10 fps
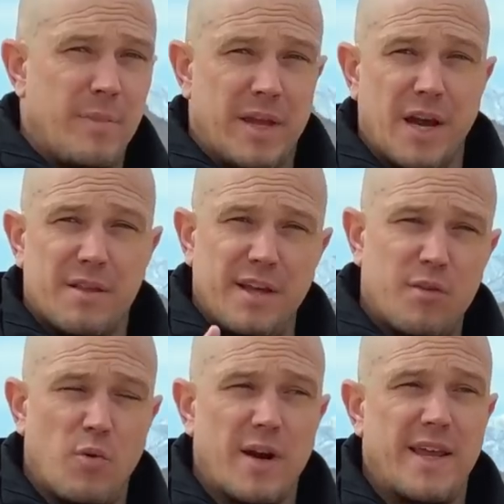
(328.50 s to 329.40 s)
because
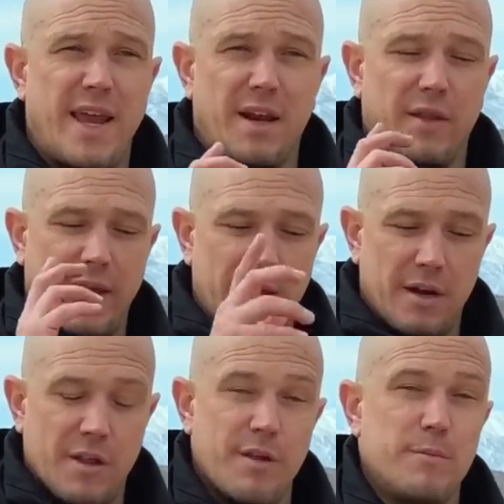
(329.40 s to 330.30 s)
this one can link
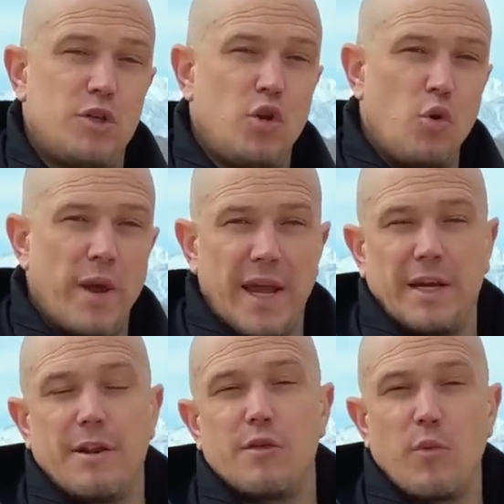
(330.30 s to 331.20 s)
into some
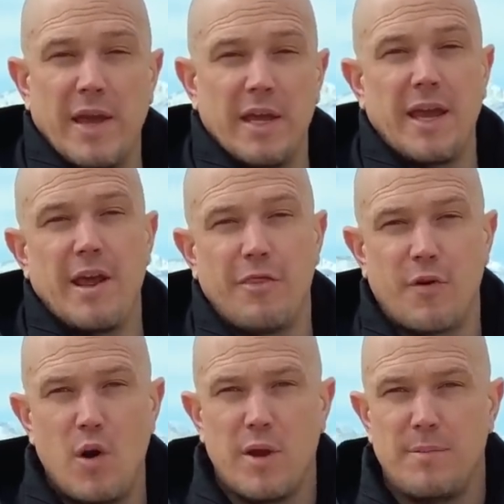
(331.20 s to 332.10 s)
two-handed swinging and
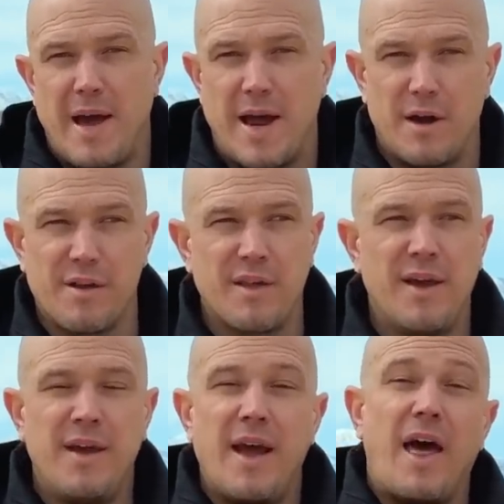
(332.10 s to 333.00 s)
throwing patterns,
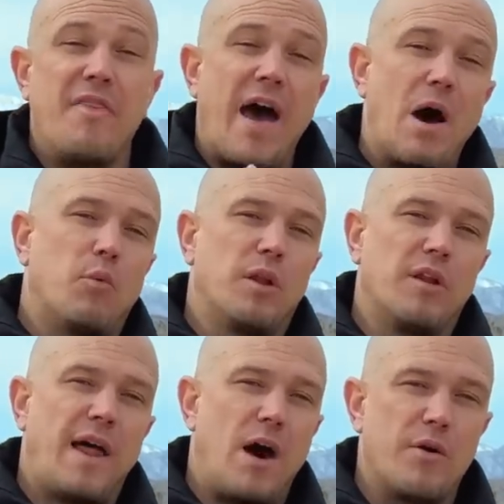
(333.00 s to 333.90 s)
and that will
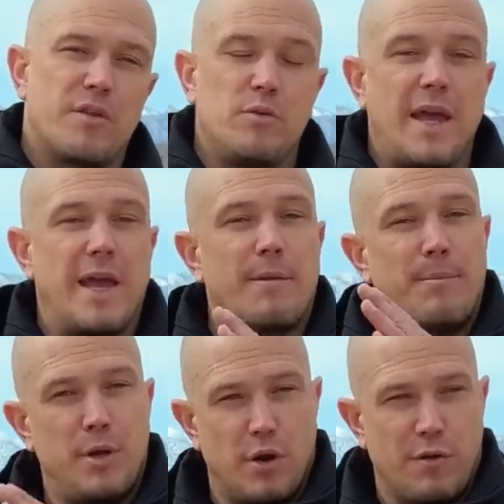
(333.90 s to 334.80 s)
allow us to take
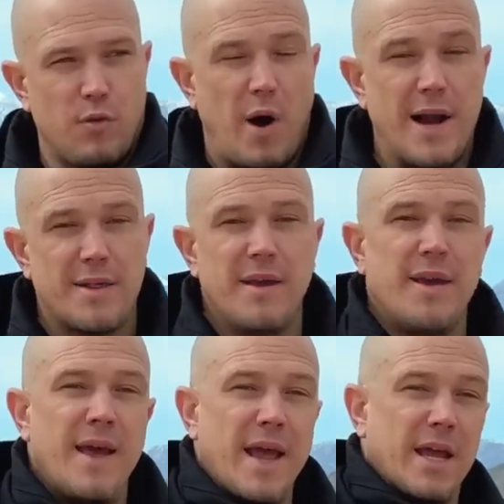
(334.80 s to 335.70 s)
pure squats
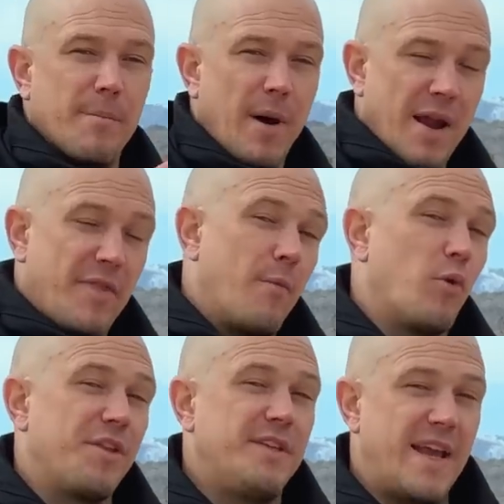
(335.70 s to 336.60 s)
and combine them
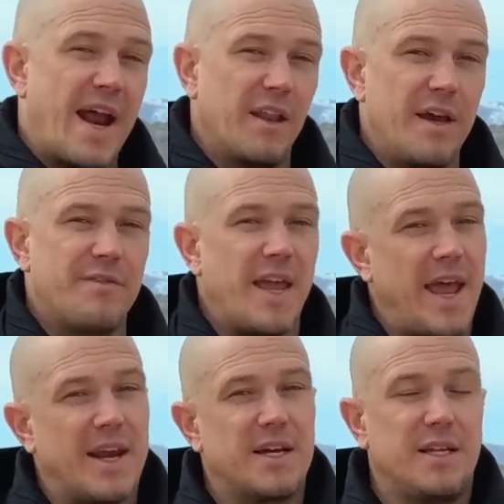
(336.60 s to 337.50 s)
with deadlift
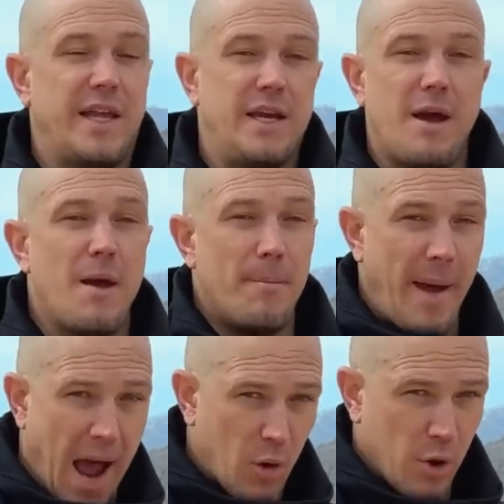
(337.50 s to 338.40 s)
and clean
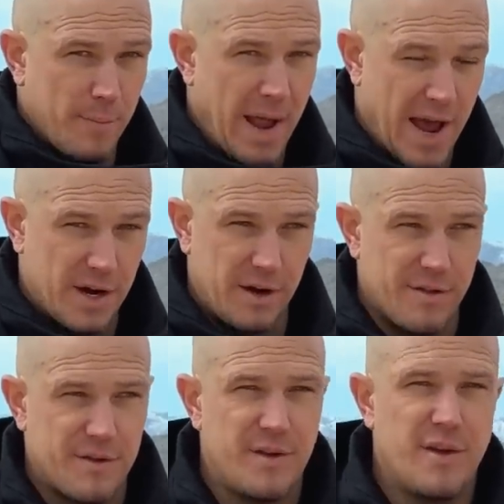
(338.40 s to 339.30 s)
power patterns.